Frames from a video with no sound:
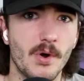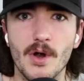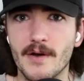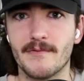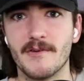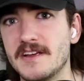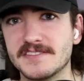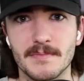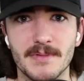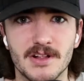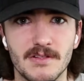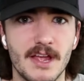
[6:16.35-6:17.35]
Orr and
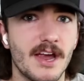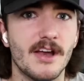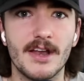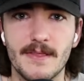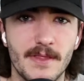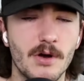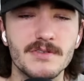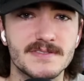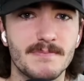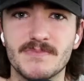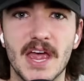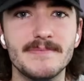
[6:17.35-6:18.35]
Fraser McLaren and
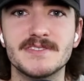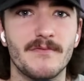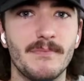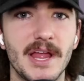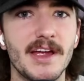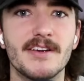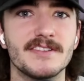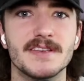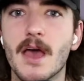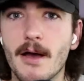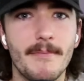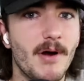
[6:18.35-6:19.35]
those types of players,